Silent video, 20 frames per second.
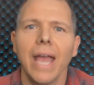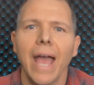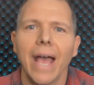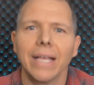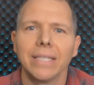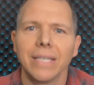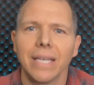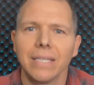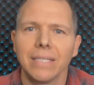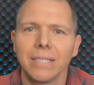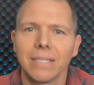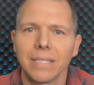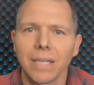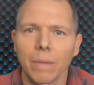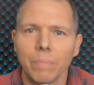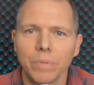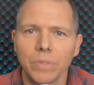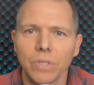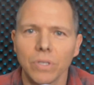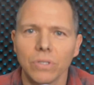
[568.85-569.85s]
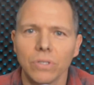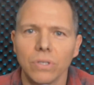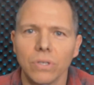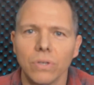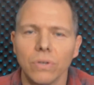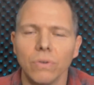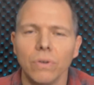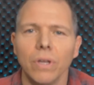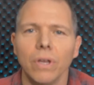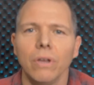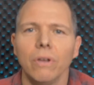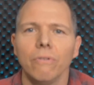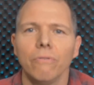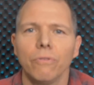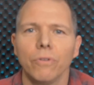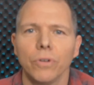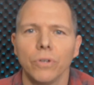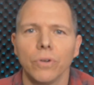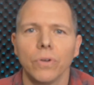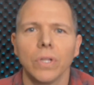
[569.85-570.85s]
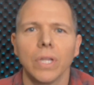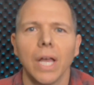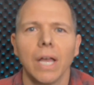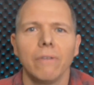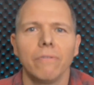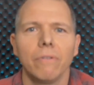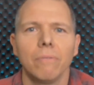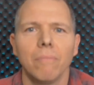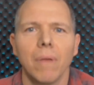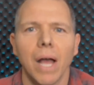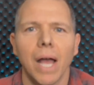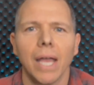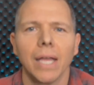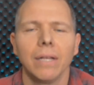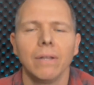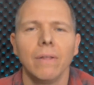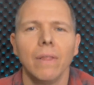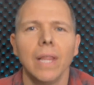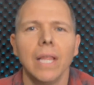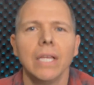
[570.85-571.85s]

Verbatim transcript: as a substitute for your life and mine.